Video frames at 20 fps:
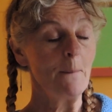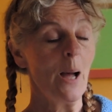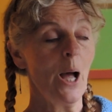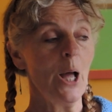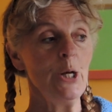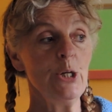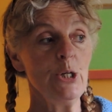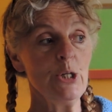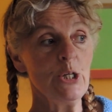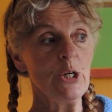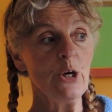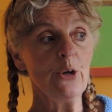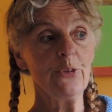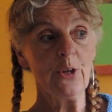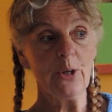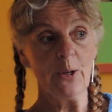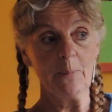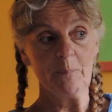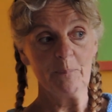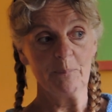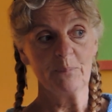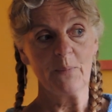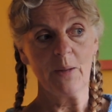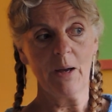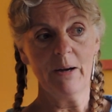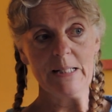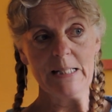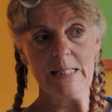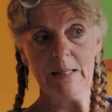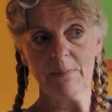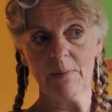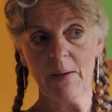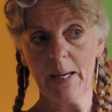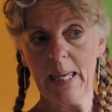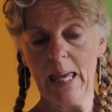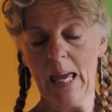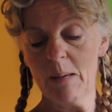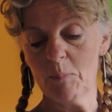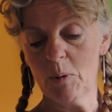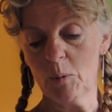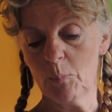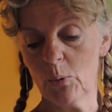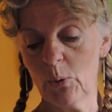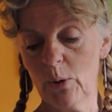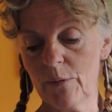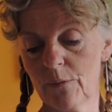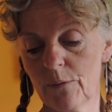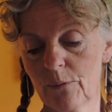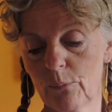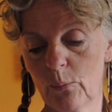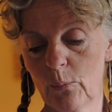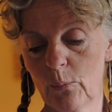Another idea that I came up with